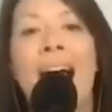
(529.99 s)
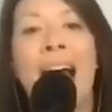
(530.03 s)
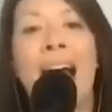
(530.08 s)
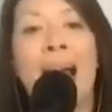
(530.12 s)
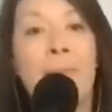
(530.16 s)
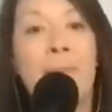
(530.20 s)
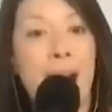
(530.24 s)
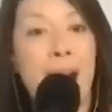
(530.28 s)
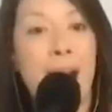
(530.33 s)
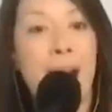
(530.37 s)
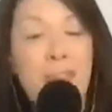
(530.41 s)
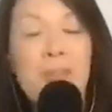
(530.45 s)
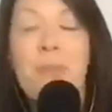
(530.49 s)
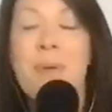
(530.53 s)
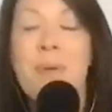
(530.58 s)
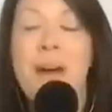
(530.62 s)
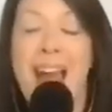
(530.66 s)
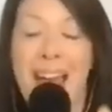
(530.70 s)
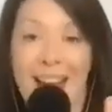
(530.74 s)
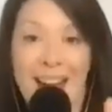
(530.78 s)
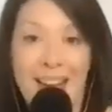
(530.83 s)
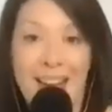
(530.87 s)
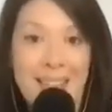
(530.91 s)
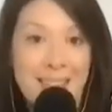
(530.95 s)
And by the
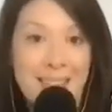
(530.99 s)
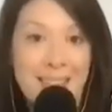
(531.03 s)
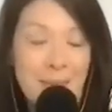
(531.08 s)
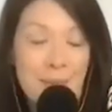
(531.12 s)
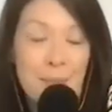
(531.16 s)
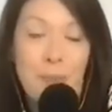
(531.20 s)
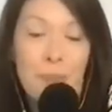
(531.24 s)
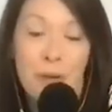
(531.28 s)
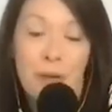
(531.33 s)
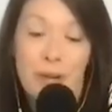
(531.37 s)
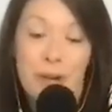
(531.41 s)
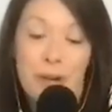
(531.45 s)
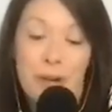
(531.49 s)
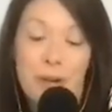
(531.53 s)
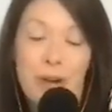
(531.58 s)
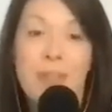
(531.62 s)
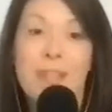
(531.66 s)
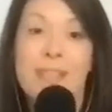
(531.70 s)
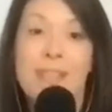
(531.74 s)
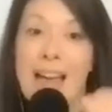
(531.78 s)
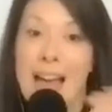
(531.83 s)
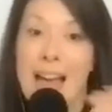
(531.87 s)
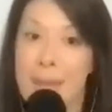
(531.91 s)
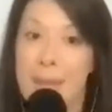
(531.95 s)
way, because Brie, you don't know
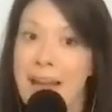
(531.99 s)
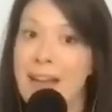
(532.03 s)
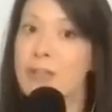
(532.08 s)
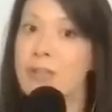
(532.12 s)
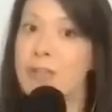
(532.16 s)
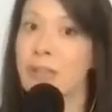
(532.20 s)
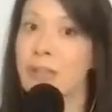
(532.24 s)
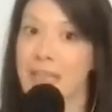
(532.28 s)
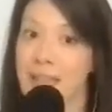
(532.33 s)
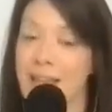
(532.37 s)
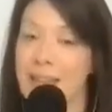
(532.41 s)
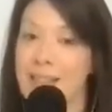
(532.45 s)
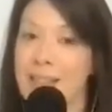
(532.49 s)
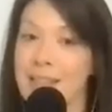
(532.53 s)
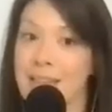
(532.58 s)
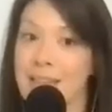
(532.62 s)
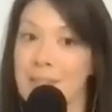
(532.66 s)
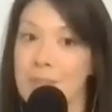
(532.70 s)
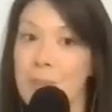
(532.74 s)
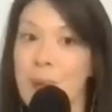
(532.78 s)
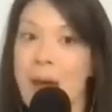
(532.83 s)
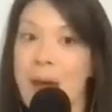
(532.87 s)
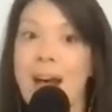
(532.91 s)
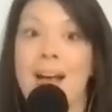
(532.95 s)
this, I'm actually in London
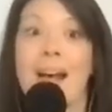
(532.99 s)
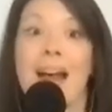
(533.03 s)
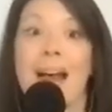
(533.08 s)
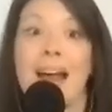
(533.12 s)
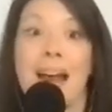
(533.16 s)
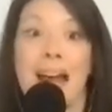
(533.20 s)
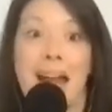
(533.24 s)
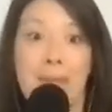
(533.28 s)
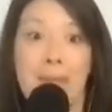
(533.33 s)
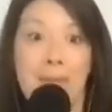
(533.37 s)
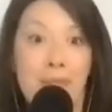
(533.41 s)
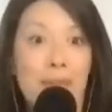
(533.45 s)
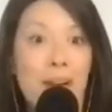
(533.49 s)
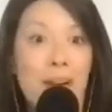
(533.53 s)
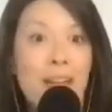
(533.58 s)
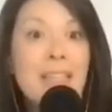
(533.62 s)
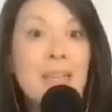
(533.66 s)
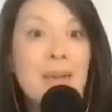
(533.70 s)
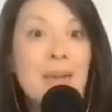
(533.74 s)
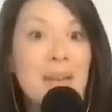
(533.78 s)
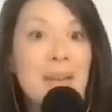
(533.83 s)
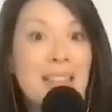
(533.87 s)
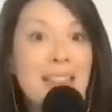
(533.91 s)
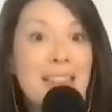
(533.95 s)
as well, and I'm
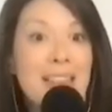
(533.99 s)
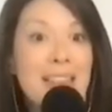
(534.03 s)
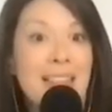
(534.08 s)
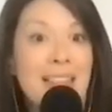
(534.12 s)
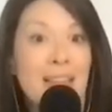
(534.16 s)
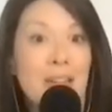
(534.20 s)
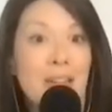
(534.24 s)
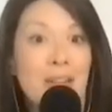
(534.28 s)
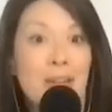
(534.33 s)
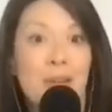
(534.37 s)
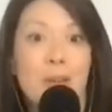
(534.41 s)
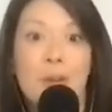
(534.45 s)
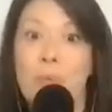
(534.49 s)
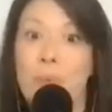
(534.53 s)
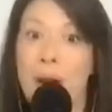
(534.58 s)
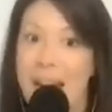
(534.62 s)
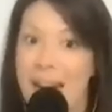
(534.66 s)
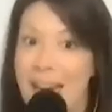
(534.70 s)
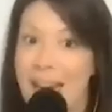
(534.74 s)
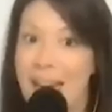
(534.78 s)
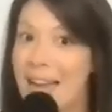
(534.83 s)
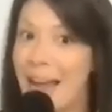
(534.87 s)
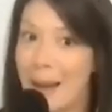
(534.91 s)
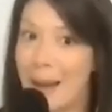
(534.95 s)
friendly with the girl
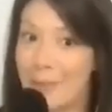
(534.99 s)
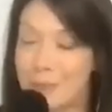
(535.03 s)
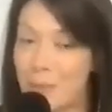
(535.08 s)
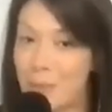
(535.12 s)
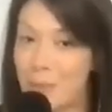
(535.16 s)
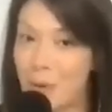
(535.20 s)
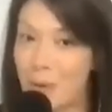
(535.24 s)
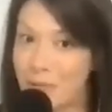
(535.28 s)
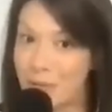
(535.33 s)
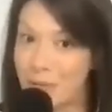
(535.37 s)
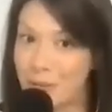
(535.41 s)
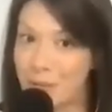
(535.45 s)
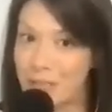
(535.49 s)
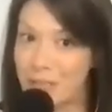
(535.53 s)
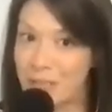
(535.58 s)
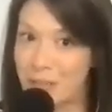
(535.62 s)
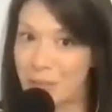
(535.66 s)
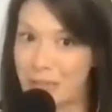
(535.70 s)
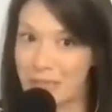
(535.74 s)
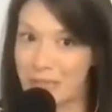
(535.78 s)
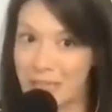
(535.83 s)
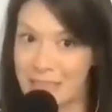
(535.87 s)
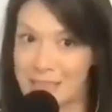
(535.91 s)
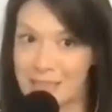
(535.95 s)
writing Captain Marvel
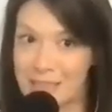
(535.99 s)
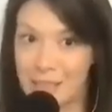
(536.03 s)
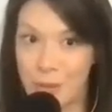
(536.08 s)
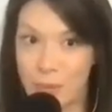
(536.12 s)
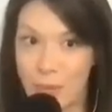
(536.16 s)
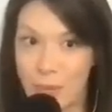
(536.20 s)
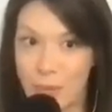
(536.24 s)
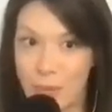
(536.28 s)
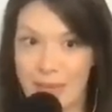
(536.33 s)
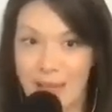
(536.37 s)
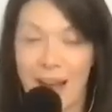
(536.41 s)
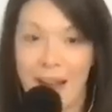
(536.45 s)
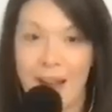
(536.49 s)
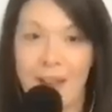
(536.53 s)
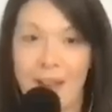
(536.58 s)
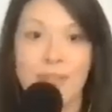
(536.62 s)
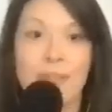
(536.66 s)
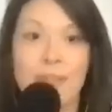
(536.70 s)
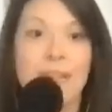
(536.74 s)
too, Alyssa, who I love.